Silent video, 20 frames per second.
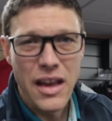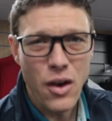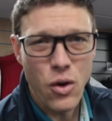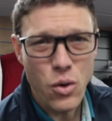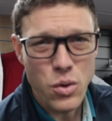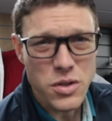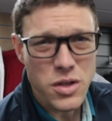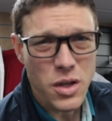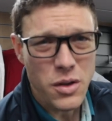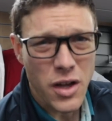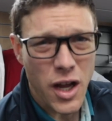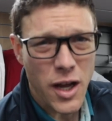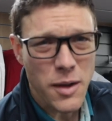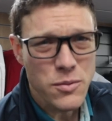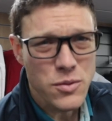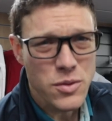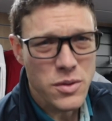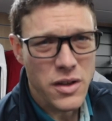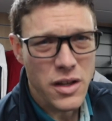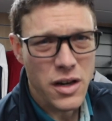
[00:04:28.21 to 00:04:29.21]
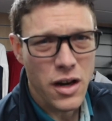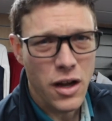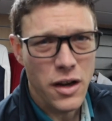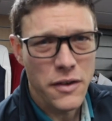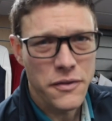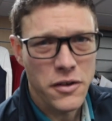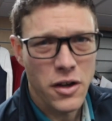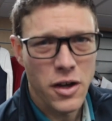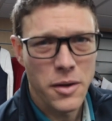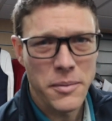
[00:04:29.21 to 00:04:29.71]
It also comes with a
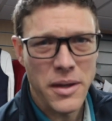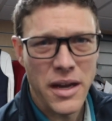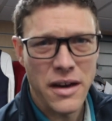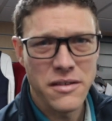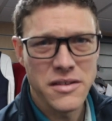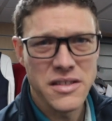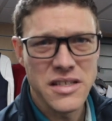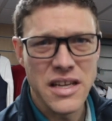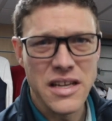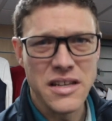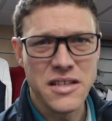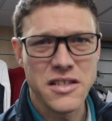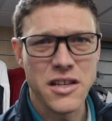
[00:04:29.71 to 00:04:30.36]
lifetime guarantee,